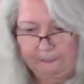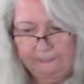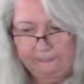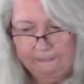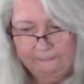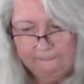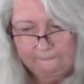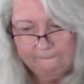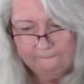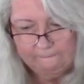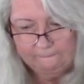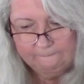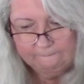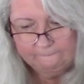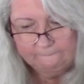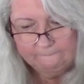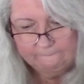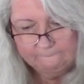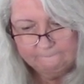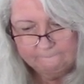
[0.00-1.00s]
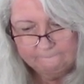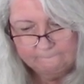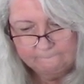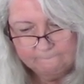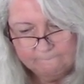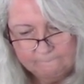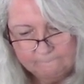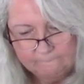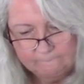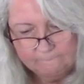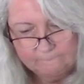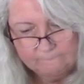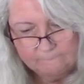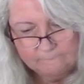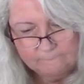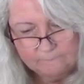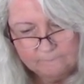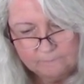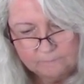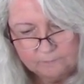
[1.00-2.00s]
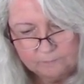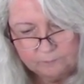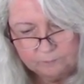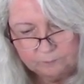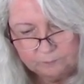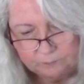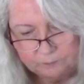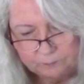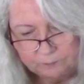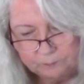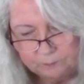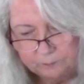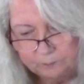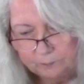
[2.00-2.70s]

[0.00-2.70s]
Nothing is said.